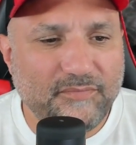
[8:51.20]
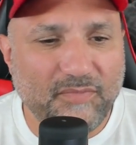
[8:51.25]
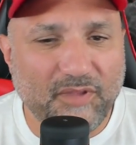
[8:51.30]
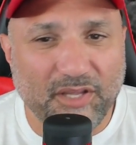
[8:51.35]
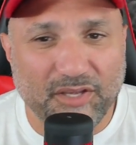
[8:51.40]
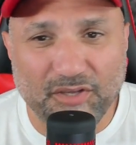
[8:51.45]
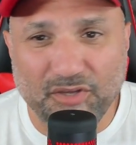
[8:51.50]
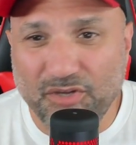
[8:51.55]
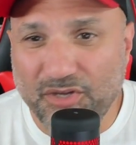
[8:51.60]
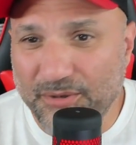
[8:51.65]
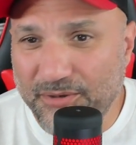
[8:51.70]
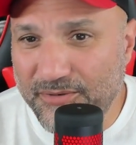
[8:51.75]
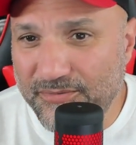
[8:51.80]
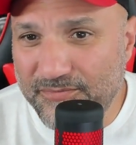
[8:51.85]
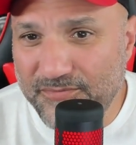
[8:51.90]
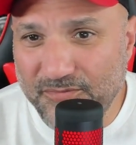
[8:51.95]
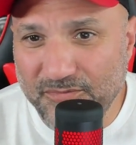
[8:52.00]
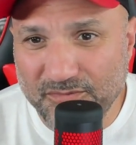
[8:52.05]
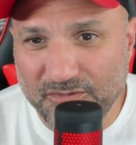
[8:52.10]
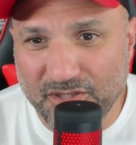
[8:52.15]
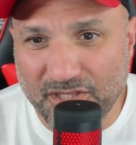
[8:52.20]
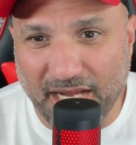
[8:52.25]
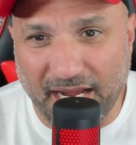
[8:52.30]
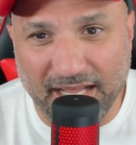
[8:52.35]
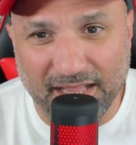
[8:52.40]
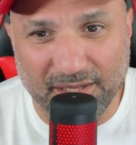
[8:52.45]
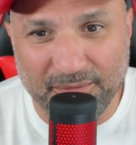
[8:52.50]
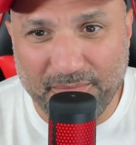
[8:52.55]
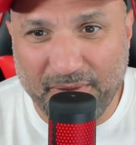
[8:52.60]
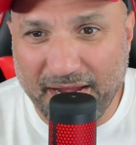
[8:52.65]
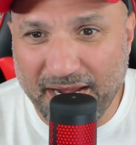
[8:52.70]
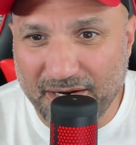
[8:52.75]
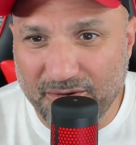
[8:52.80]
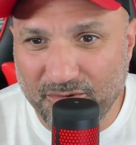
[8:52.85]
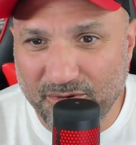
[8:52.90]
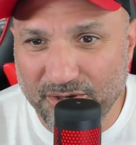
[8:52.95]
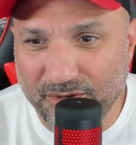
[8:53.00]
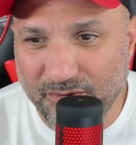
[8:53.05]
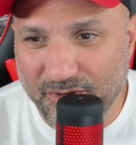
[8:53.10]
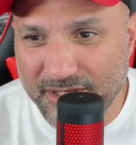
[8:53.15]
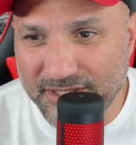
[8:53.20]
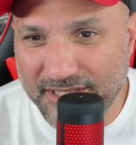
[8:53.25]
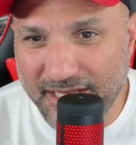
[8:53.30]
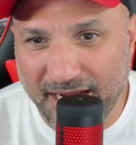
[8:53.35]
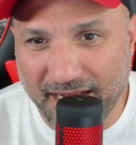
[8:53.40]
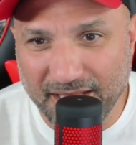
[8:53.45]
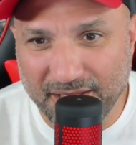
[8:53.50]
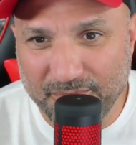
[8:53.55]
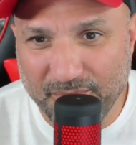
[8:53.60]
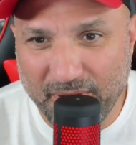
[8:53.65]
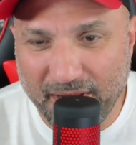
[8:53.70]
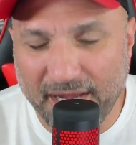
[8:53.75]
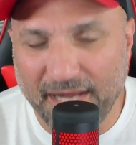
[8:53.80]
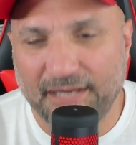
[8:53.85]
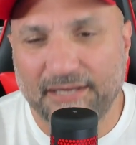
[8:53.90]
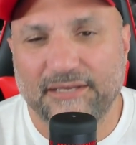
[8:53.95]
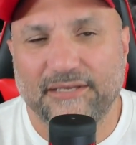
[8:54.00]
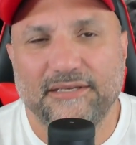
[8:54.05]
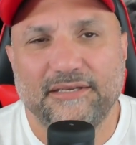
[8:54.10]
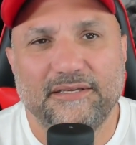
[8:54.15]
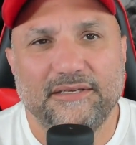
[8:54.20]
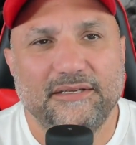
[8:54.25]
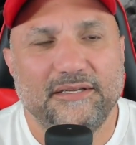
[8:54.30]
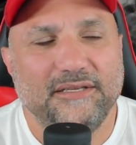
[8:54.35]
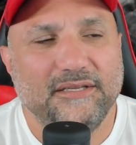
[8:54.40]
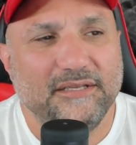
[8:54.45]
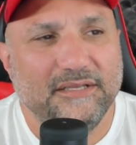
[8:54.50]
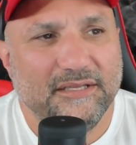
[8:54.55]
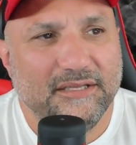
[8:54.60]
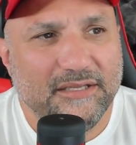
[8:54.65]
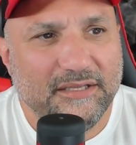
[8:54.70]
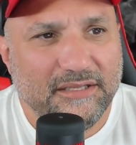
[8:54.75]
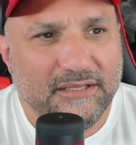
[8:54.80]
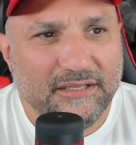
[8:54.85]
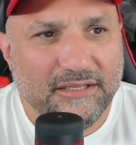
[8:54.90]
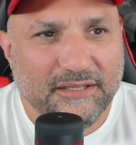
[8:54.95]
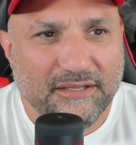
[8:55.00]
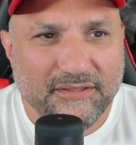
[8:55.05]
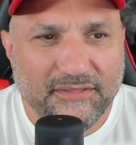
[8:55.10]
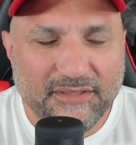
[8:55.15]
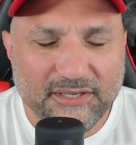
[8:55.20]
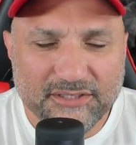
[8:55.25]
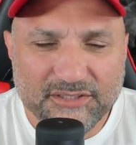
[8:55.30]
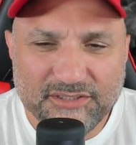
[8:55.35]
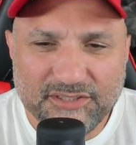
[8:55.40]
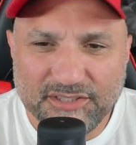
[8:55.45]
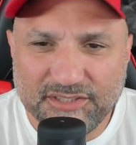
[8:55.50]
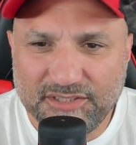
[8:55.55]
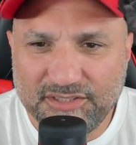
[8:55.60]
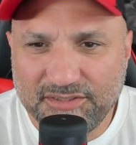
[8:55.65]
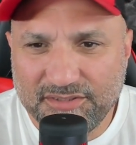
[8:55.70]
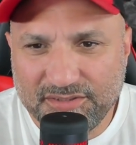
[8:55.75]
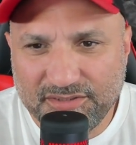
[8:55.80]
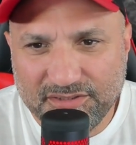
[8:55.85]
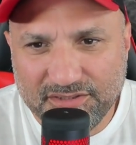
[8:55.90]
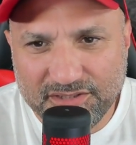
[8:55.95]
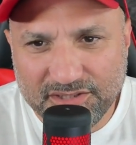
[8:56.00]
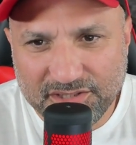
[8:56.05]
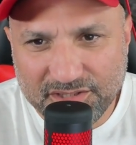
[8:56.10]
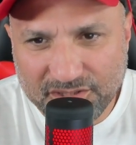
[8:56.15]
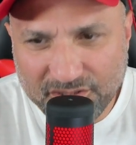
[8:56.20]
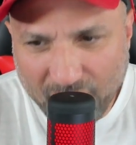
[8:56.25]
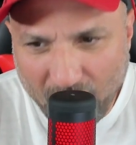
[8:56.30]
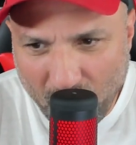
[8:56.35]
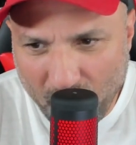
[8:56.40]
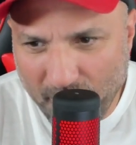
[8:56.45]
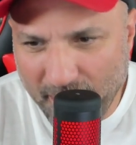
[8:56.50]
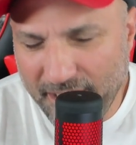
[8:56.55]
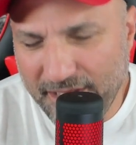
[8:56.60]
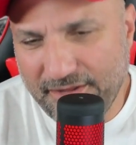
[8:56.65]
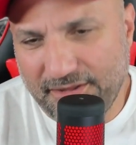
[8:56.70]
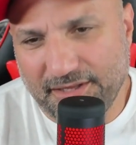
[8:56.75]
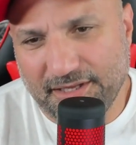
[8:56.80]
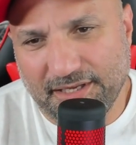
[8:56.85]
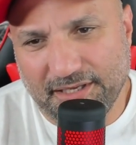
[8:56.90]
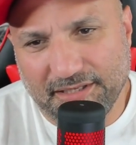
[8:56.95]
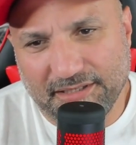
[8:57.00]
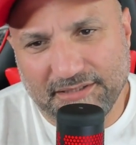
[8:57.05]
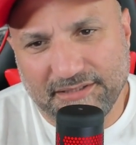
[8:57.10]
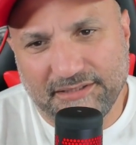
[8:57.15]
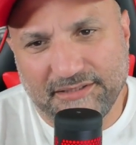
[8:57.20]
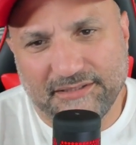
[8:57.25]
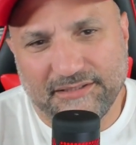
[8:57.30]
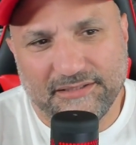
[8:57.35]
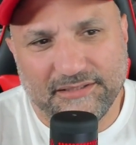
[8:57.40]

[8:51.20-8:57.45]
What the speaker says: You can dial it back where you want to dial it back. There's just so many things.